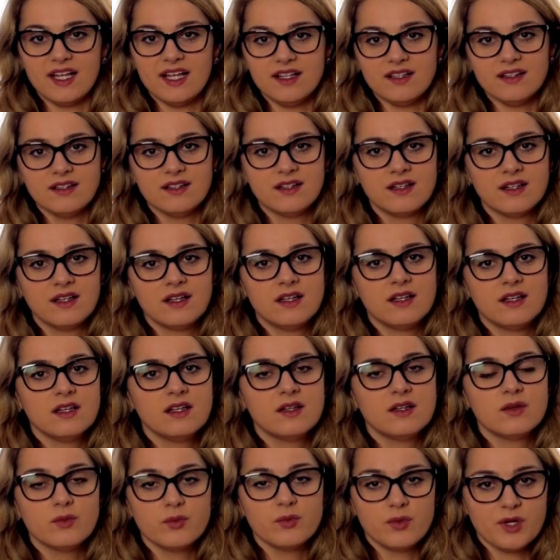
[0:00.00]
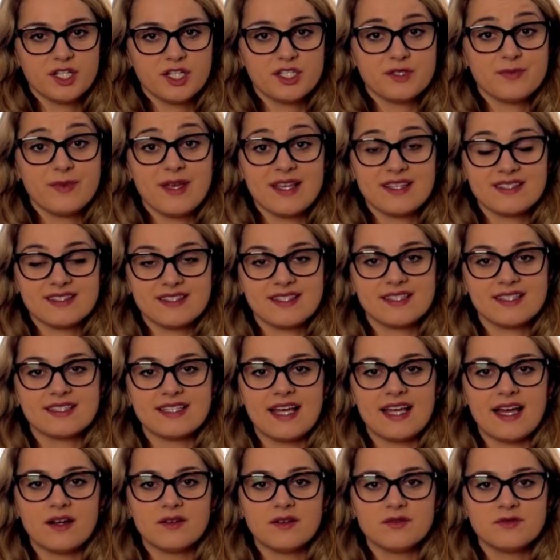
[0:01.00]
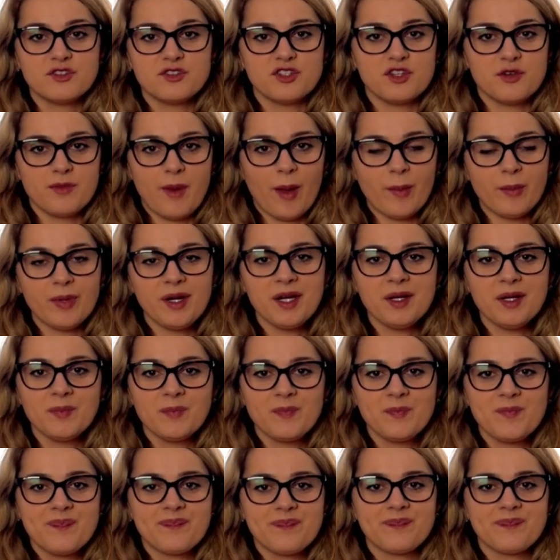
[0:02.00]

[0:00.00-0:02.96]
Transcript: L, which makes the sound, do you remember?